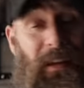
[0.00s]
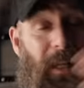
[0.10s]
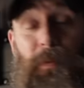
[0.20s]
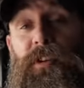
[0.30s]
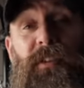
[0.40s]

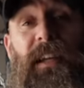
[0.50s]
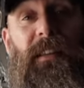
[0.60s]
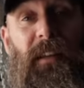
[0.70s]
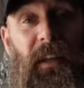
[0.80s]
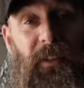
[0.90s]
keeping your
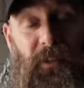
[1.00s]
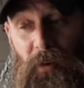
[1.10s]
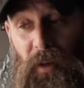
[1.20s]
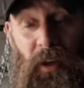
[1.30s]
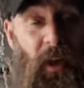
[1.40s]
teeth clean
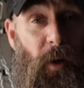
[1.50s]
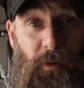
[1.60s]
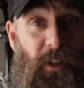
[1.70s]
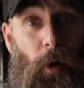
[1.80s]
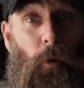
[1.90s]
so that
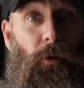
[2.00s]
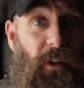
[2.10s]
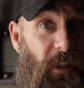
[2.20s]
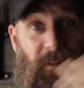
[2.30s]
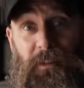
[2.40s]
when you get
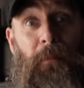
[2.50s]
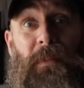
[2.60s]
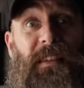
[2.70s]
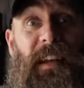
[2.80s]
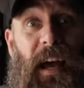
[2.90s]
older, you're not
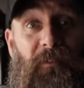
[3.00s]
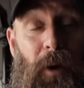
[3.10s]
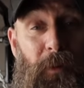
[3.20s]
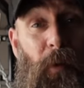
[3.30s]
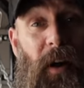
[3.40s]
missing half
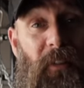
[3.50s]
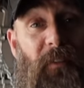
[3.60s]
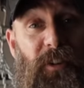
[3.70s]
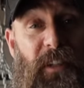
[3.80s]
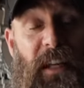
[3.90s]
of them. You don't have
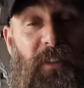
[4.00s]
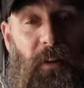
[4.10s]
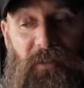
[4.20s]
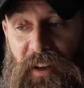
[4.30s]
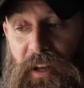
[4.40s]
half your teeth
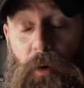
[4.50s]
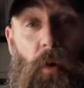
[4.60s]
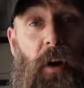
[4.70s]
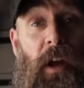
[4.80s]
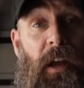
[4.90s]
aren't fake.
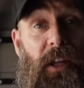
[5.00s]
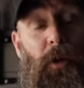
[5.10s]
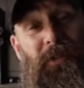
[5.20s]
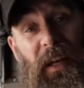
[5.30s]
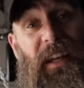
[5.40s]
Or,
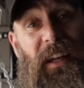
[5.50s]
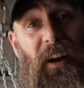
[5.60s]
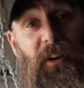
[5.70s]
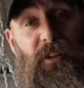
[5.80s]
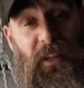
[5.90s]
you know, taking
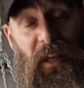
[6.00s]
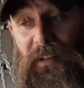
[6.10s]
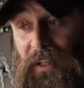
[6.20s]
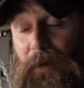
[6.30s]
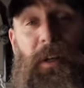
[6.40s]
care of your
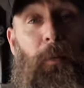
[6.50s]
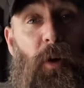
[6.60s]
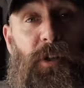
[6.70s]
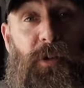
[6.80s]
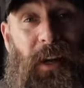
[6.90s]
skin, keeping it
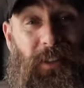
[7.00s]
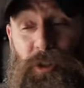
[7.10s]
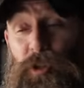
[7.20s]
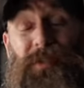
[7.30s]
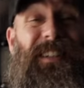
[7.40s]

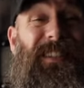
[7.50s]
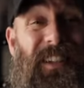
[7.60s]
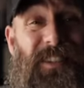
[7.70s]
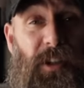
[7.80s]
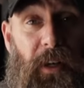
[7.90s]
moisturized, using
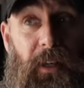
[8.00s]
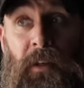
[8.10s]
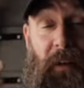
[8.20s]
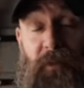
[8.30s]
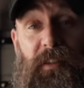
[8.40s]

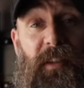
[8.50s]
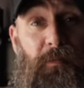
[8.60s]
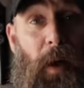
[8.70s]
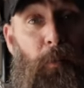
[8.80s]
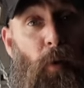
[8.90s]
sunscreen. Like, for instance,
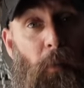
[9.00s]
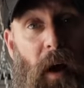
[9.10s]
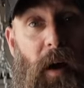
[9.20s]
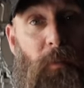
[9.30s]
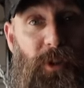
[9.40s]
my poor
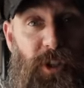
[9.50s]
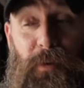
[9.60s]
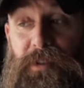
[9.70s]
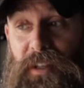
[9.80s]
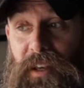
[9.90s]
mom, when
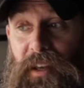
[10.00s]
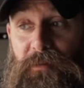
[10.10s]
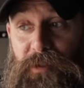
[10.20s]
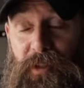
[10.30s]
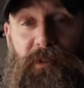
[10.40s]
she was a
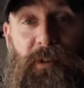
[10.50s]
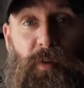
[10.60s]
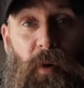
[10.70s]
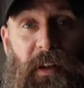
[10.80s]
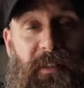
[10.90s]
kid and she was in her
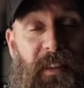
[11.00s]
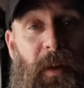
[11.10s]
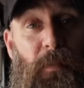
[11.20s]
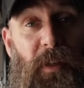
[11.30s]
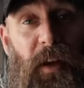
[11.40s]
20s, the
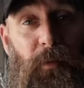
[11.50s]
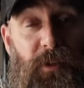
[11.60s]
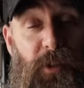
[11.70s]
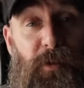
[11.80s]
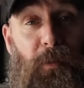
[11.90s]
hip thing
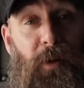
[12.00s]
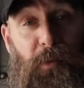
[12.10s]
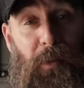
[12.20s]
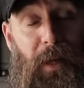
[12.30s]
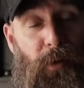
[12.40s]
was to use a
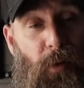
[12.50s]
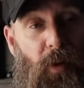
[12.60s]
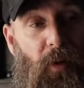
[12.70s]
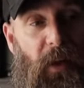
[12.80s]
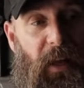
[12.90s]
bunch of baby
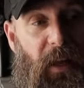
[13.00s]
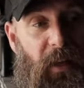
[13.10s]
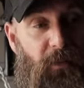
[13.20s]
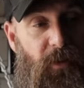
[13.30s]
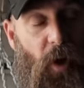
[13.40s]
oil
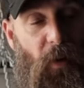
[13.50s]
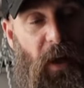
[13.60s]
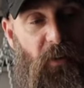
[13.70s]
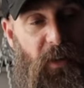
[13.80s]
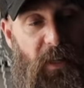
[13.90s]
and go
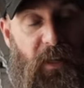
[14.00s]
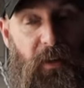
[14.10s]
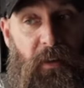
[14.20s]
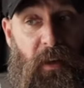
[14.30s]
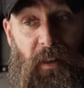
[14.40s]
out
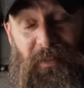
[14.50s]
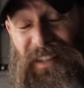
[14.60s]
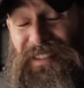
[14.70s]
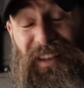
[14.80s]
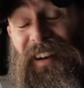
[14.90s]
in
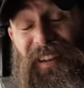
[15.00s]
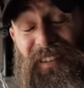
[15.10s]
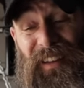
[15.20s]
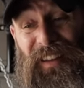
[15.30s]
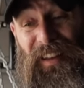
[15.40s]
the sun